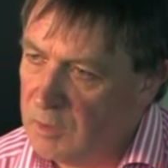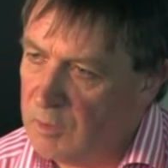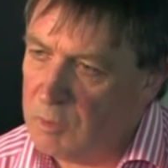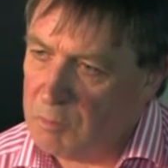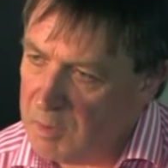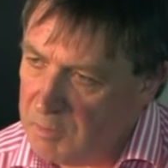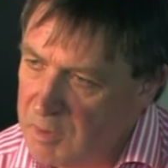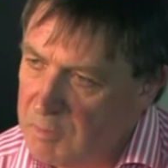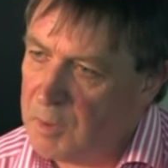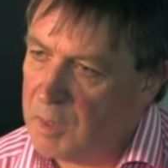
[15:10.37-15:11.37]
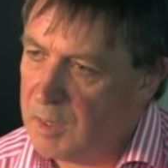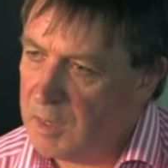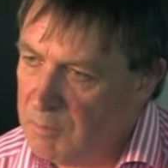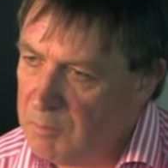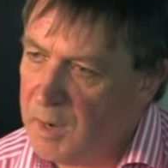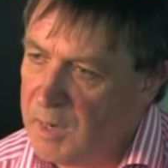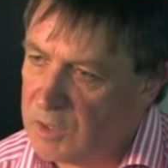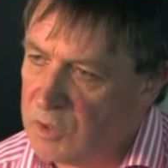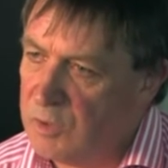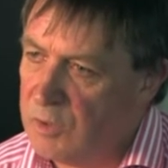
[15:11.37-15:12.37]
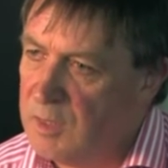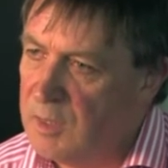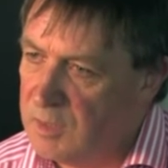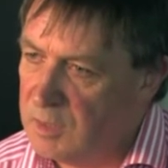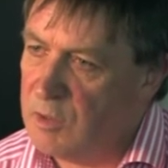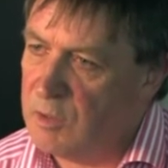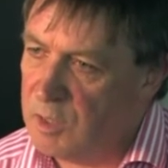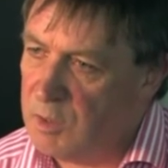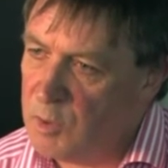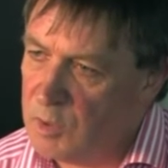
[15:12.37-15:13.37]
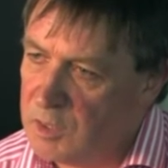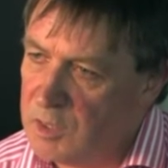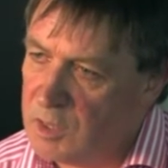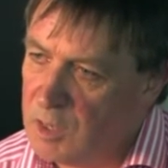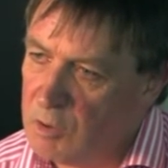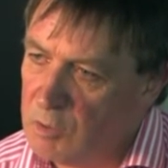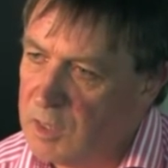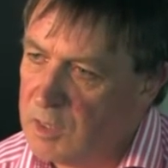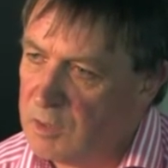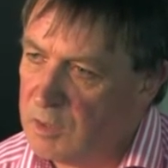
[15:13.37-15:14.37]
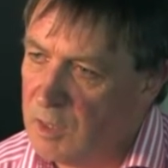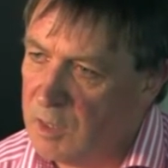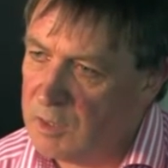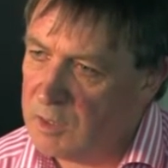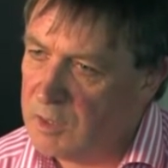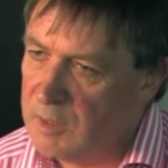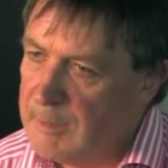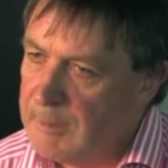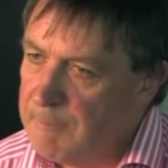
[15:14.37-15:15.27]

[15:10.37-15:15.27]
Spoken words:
although there may be impacts on certain communities that are greater than others.